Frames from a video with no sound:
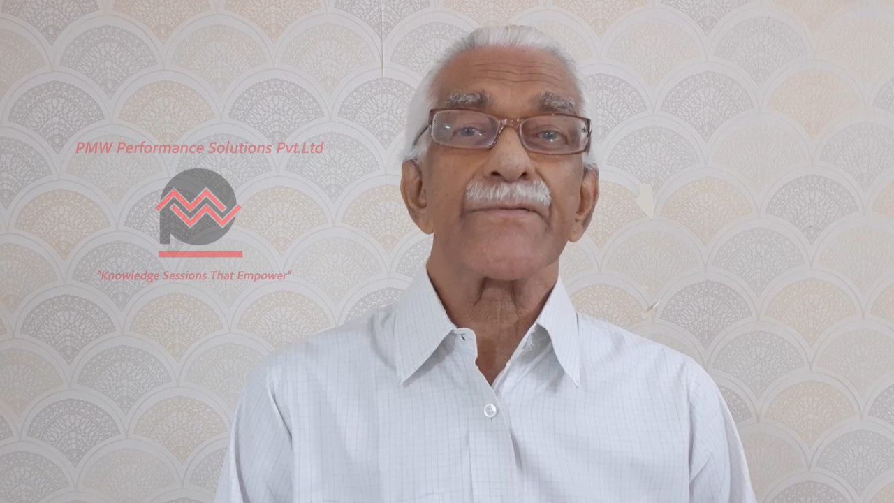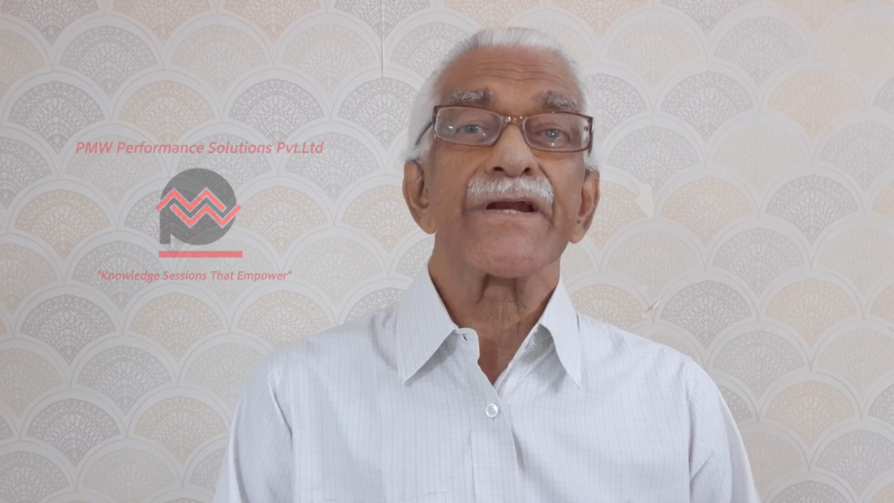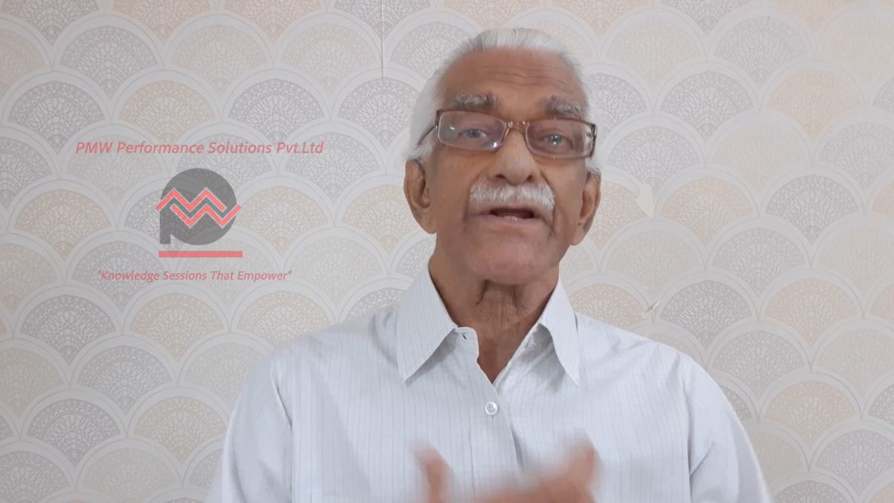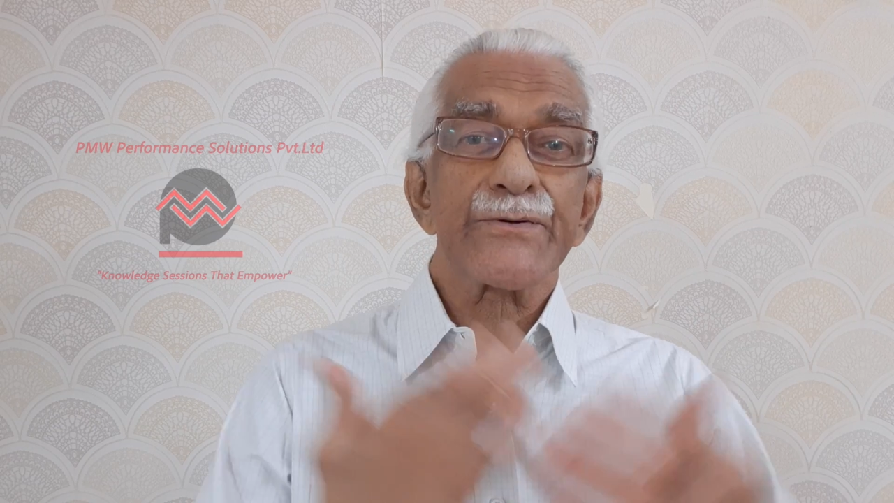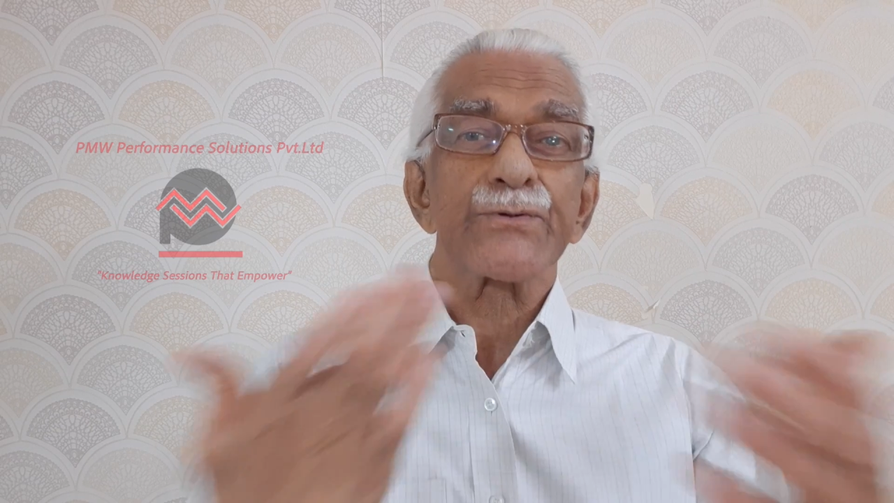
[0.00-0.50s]
we
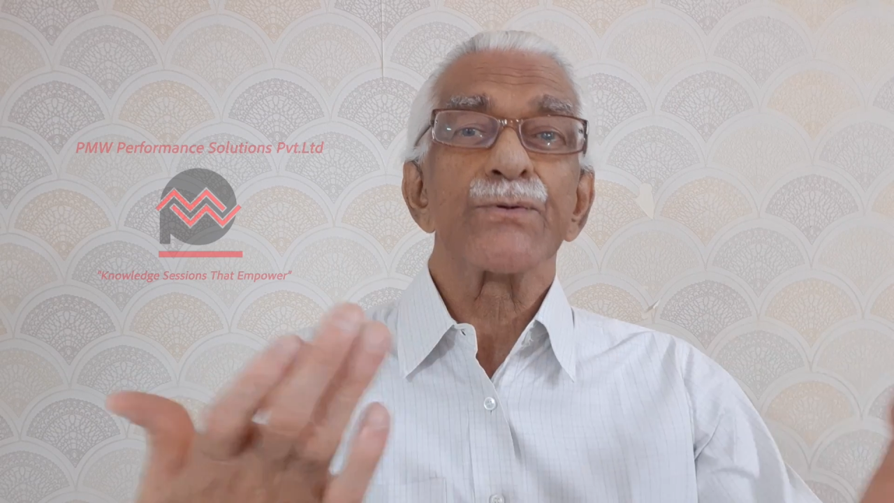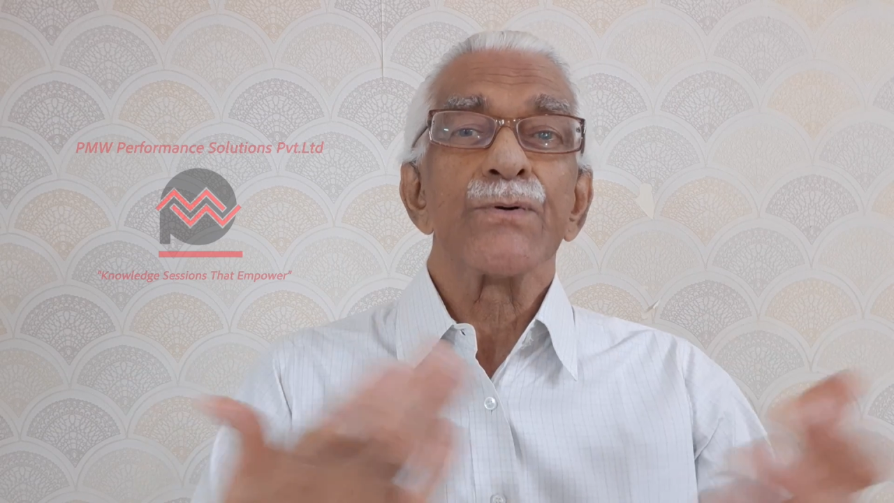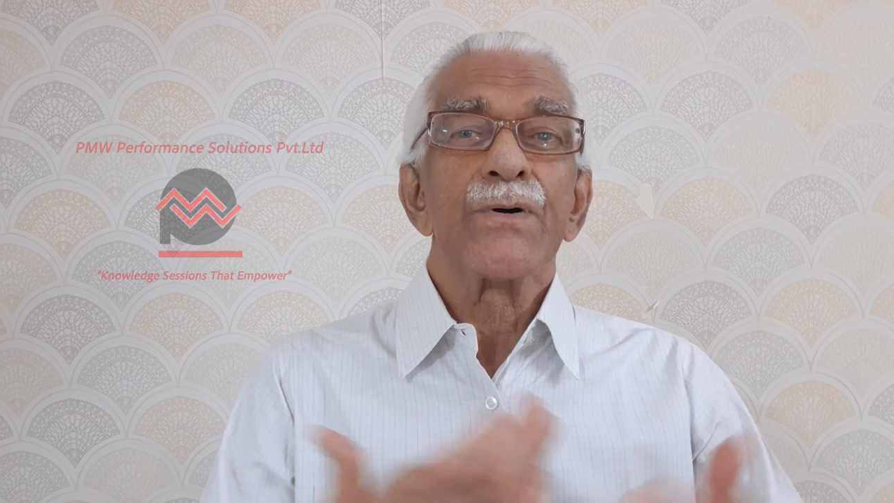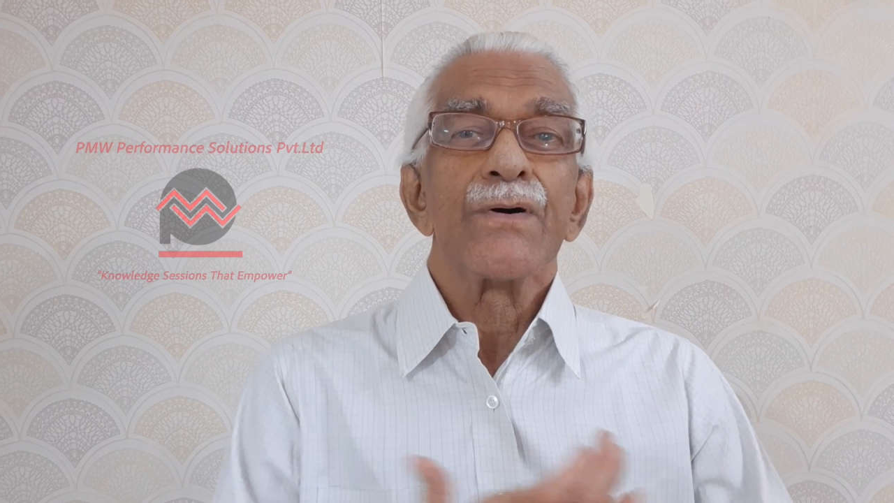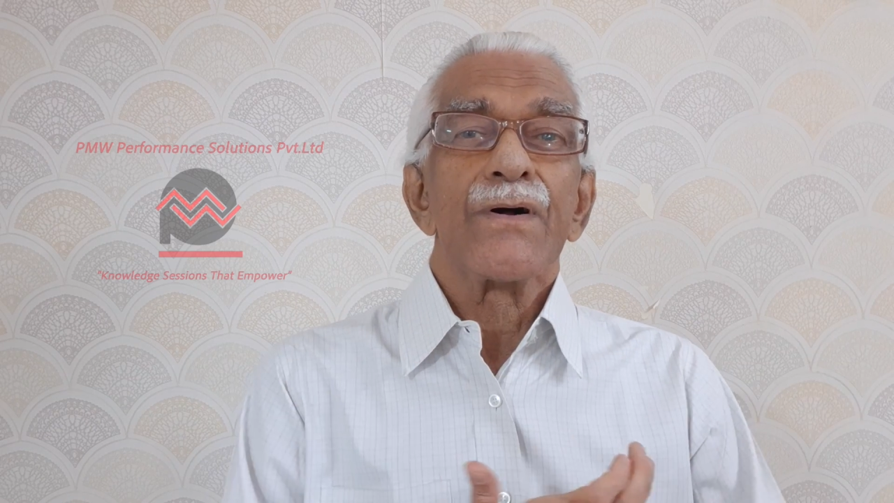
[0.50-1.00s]
need
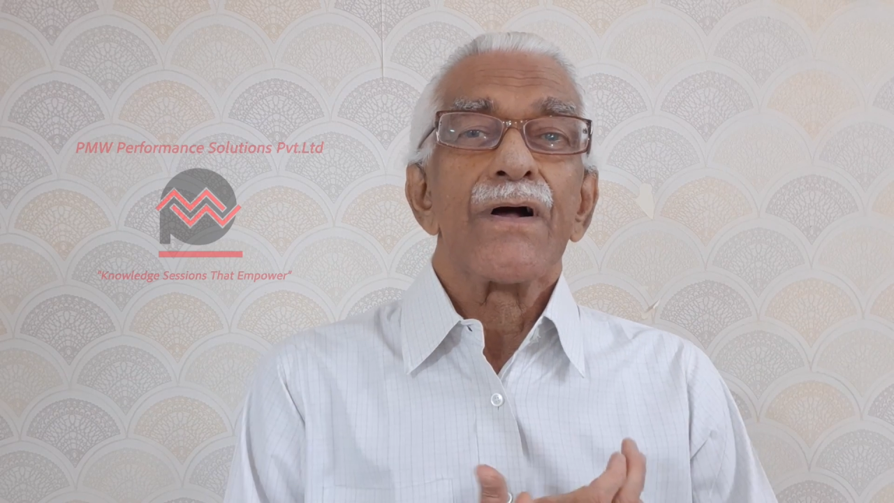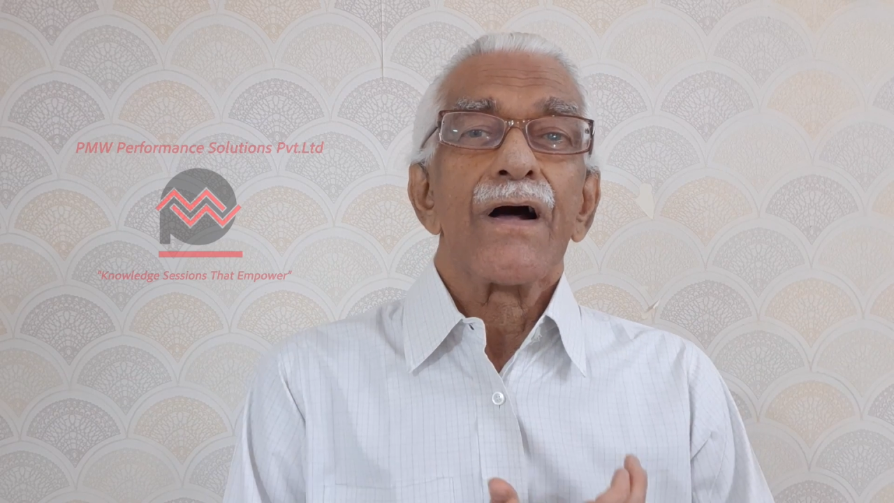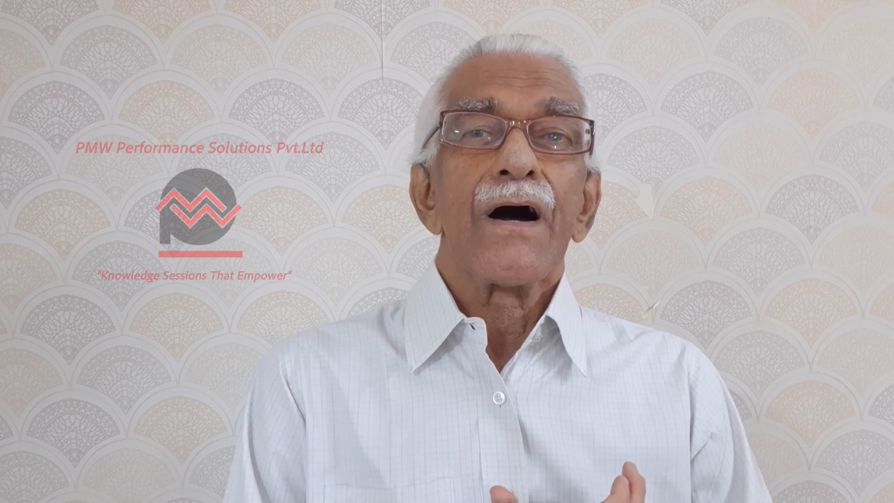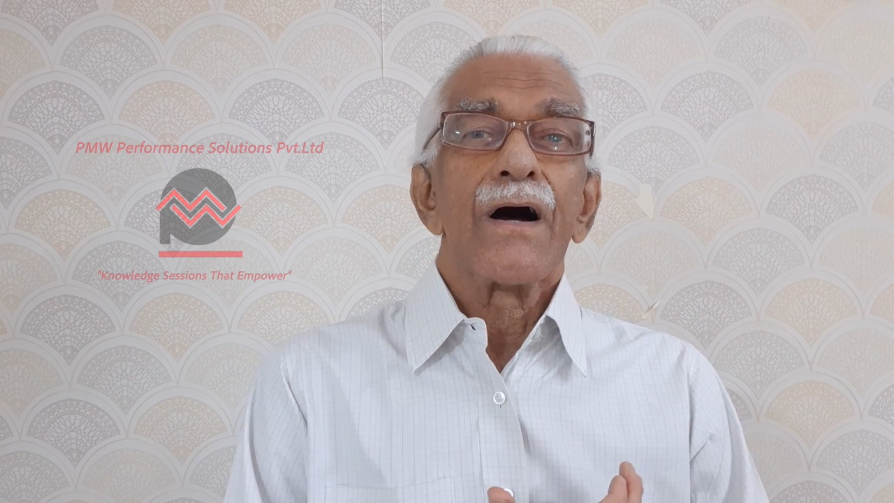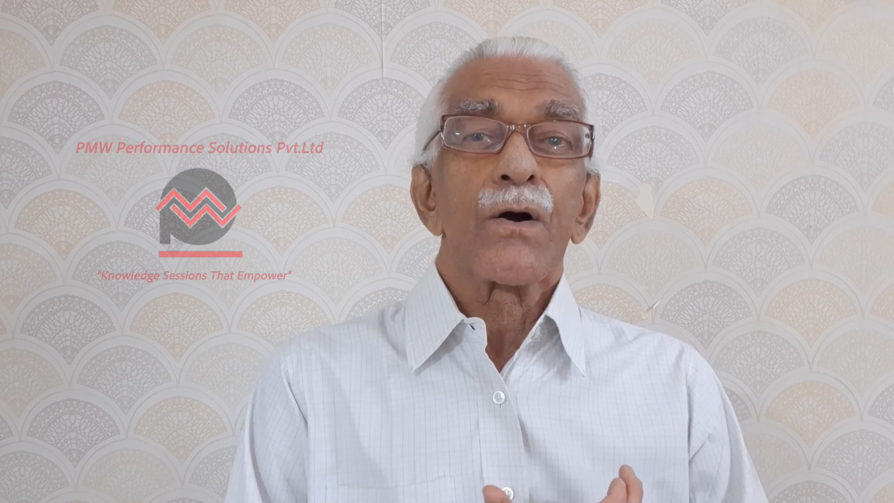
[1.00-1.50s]
to
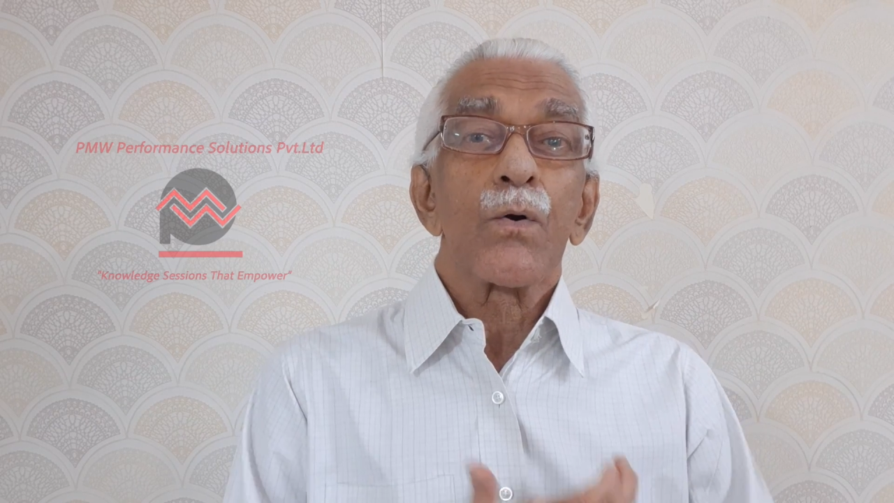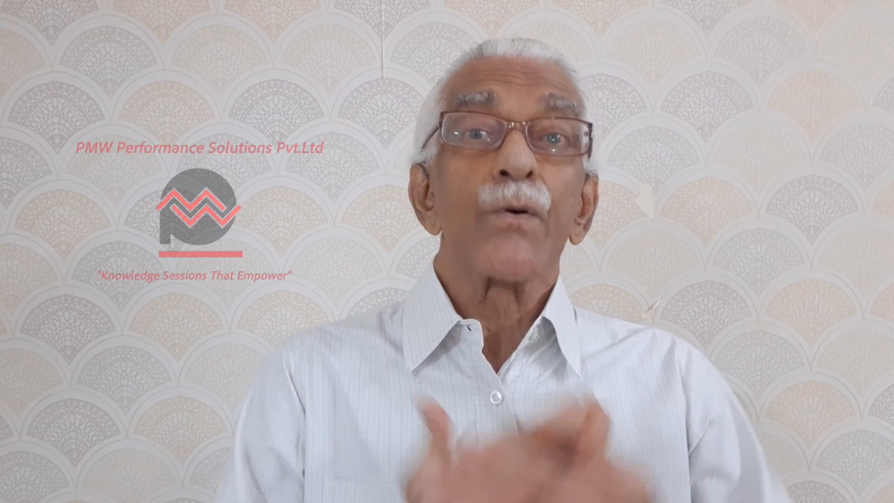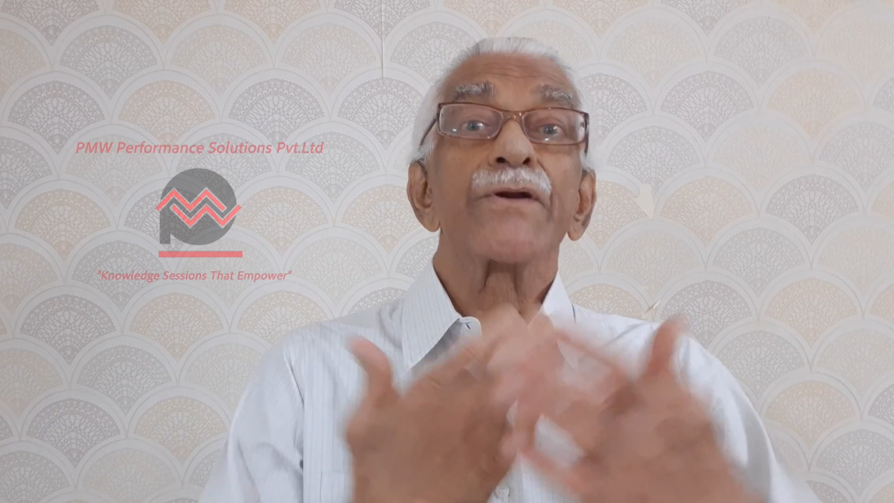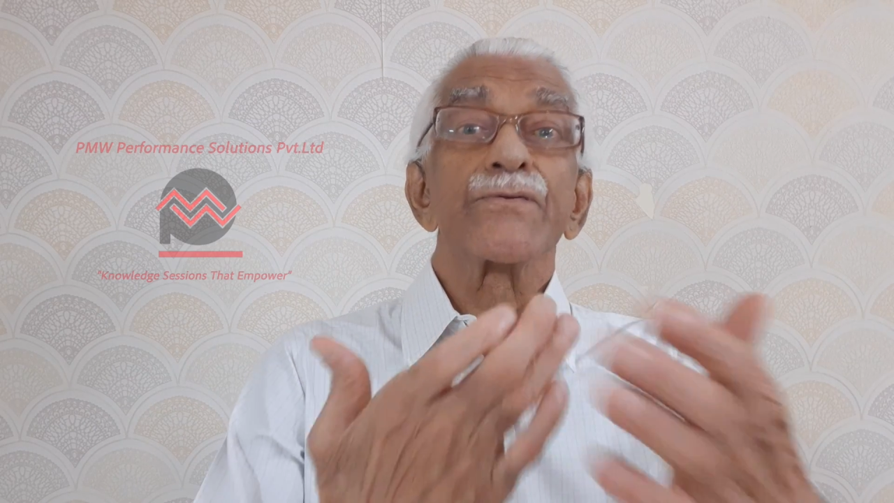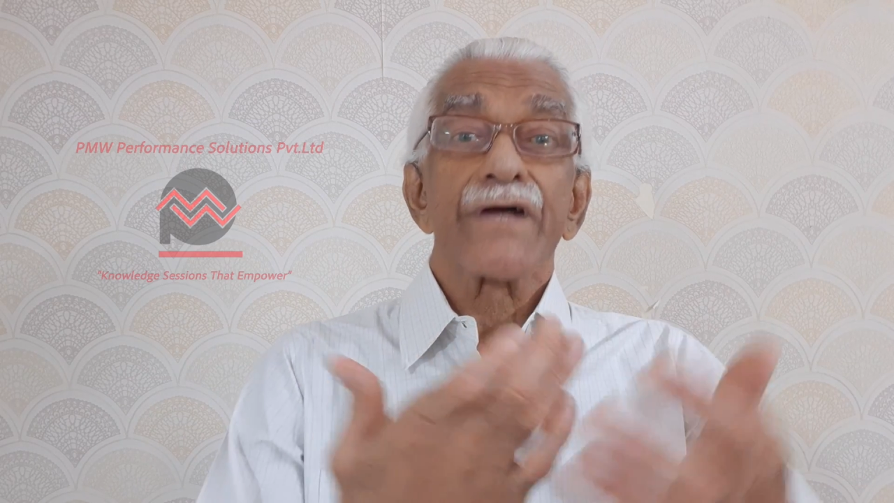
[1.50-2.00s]
go into